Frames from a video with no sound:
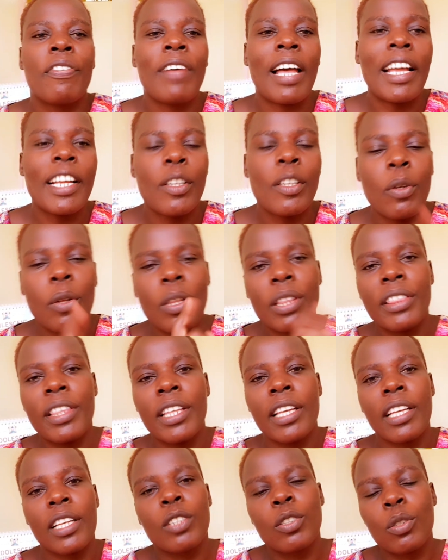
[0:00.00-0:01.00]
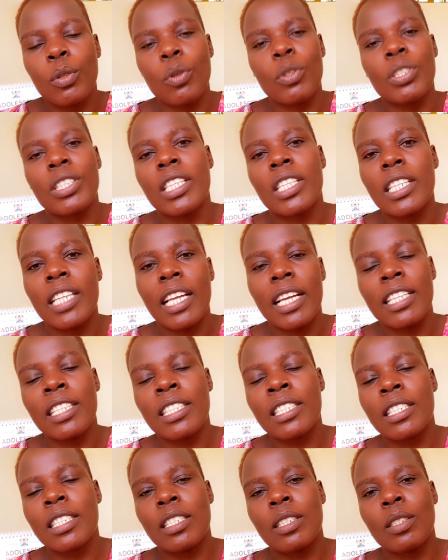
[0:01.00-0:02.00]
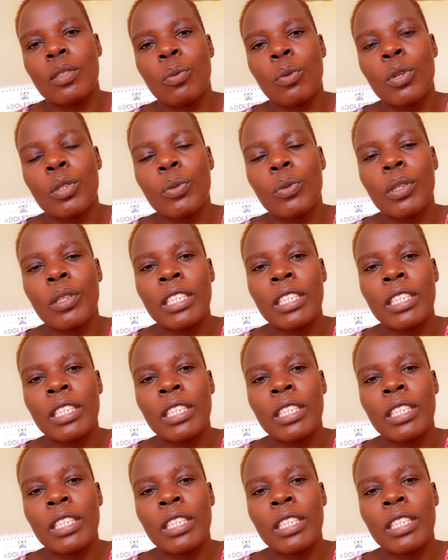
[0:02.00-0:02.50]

final thing to consider is what we